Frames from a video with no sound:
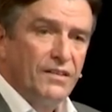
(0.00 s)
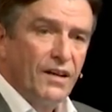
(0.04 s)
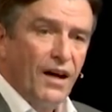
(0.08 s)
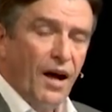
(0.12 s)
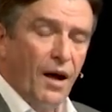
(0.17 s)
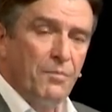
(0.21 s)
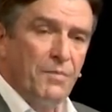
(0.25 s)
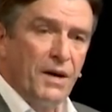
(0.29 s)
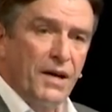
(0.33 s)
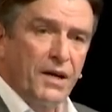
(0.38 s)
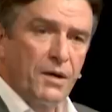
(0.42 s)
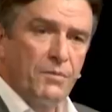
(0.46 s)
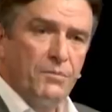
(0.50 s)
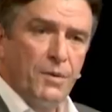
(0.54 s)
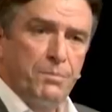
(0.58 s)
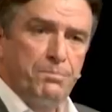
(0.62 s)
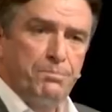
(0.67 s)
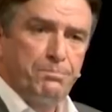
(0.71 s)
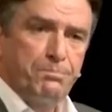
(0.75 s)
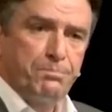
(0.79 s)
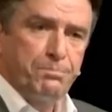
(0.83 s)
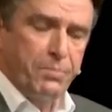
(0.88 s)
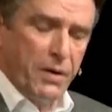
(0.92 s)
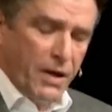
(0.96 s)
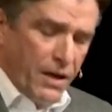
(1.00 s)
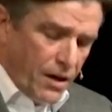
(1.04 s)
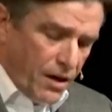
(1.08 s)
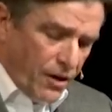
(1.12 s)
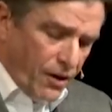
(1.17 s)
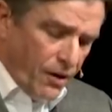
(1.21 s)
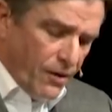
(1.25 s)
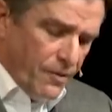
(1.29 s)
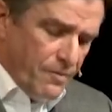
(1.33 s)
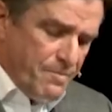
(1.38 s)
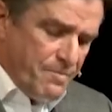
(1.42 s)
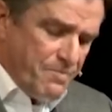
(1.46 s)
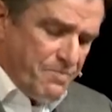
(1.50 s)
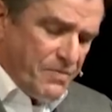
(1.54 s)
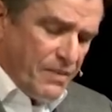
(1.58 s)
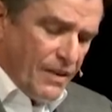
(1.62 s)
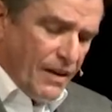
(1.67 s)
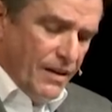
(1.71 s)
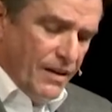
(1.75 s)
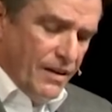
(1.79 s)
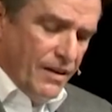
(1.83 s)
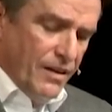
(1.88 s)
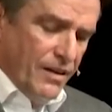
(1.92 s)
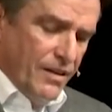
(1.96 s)
I'll make him a pillar.
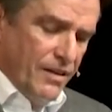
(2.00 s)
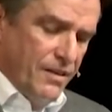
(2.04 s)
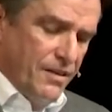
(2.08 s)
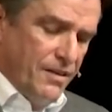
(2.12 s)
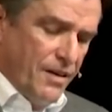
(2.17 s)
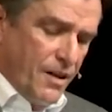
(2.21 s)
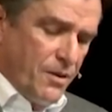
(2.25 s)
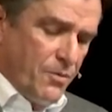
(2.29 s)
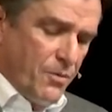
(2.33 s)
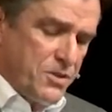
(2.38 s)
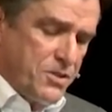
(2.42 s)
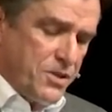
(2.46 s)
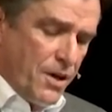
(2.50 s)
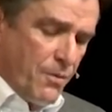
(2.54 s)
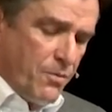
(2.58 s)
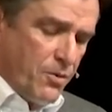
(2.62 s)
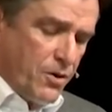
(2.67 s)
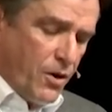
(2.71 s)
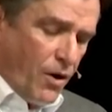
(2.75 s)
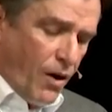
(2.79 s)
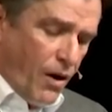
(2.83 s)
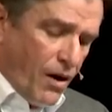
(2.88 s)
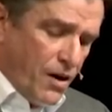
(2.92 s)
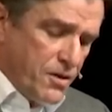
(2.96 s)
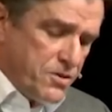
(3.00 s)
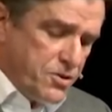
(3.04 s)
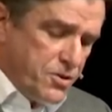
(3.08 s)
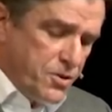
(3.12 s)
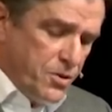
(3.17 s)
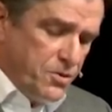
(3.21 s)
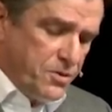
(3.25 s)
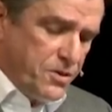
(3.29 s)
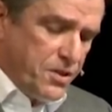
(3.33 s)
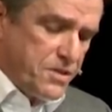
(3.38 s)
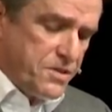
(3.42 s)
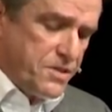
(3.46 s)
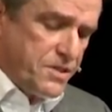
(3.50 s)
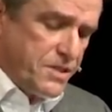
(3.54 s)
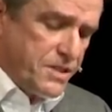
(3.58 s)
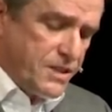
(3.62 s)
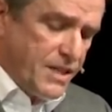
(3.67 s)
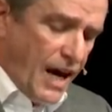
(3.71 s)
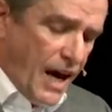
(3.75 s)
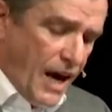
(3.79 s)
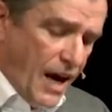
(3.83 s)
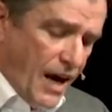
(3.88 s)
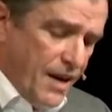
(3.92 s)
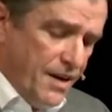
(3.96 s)
In other words, I will cause you to
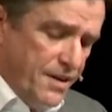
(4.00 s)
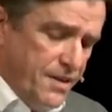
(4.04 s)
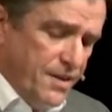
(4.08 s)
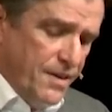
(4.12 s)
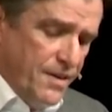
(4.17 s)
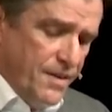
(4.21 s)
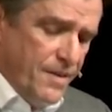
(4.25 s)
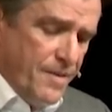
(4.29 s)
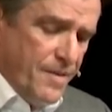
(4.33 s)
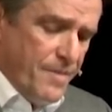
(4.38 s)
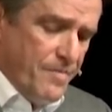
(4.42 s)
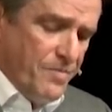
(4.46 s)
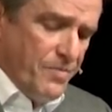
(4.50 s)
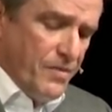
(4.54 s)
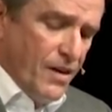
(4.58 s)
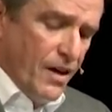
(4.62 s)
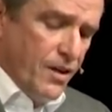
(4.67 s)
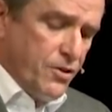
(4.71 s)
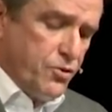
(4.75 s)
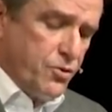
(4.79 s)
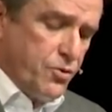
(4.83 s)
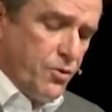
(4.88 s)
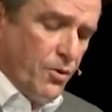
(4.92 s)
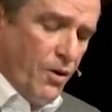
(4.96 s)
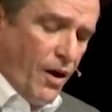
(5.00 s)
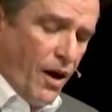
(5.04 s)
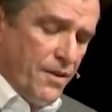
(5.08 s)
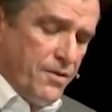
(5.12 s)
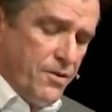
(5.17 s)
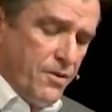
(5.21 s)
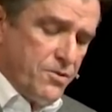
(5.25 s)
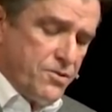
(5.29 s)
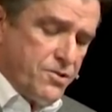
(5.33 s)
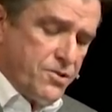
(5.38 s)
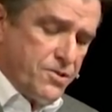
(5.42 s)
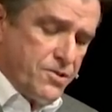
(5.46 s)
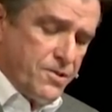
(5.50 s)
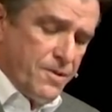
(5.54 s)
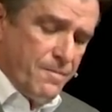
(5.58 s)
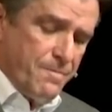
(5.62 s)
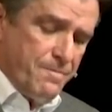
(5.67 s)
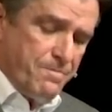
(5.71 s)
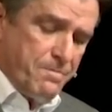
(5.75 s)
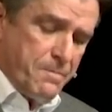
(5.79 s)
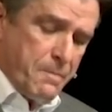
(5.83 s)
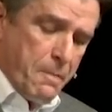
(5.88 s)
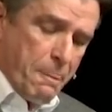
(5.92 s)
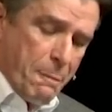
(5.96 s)
stand, and through others,
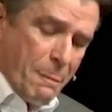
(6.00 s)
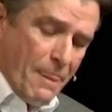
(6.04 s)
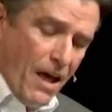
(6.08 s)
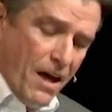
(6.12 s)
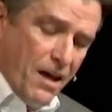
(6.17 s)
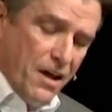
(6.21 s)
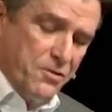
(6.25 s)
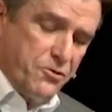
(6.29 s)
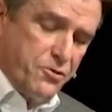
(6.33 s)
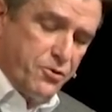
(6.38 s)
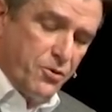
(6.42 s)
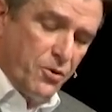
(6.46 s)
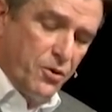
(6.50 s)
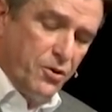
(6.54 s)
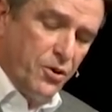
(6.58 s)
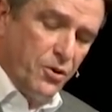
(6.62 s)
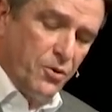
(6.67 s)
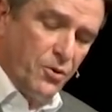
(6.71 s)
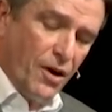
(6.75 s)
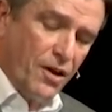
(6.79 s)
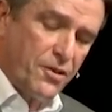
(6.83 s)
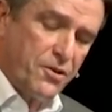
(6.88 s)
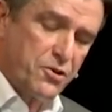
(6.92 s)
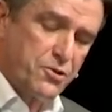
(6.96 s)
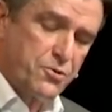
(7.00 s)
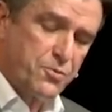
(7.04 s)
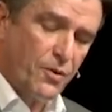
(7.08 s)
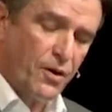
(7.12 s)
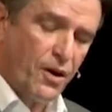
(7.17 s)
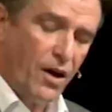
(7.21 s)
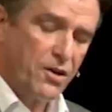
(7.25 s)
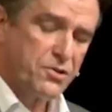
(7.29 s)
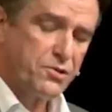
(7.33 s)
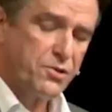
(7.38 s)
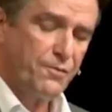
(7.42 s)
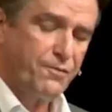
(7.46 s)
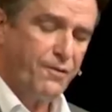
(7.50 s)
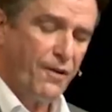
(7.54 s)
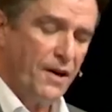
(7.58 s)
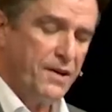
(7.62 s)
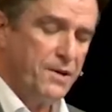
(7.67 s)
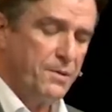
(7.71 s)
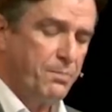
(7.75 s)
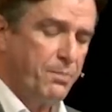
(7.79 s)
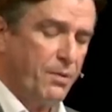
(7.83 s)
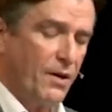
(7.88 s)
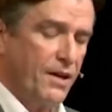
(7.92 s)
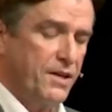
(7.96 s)
and through you others will also
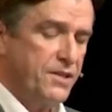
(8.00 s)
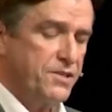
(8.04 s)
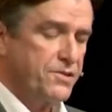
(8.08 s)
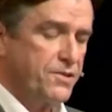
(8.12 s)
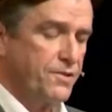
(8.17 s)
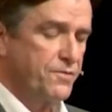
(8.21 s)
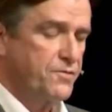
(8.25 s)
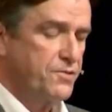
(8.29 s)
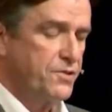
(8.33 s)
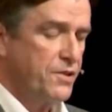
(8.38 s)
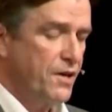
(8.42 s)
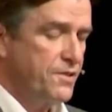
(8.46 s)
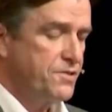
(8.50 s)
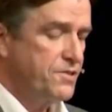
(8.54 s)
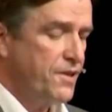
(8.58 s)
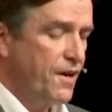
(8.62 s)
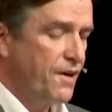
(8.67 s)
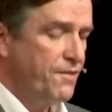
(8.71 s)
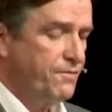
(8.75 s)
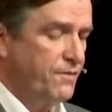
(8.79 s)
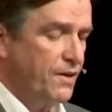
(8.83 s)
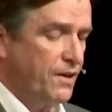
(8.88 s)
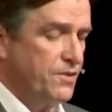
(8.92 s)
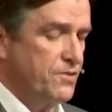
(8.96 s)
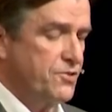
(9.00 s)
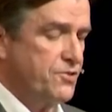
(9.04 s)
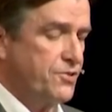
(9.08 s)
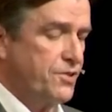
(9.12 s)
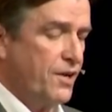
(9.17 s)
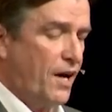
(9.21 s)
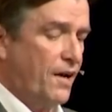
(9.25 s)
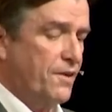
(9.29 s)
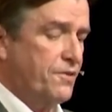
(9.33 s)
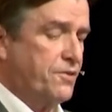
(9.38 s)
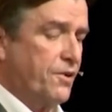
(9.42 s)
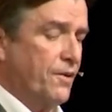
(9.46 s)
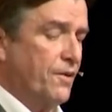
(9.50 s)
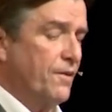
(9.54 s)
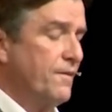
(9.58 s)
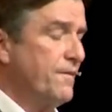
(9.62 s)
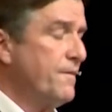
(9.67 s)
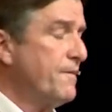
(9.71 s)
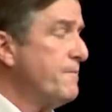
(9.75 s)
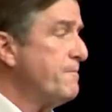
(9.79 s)
find a place of safety and shelter.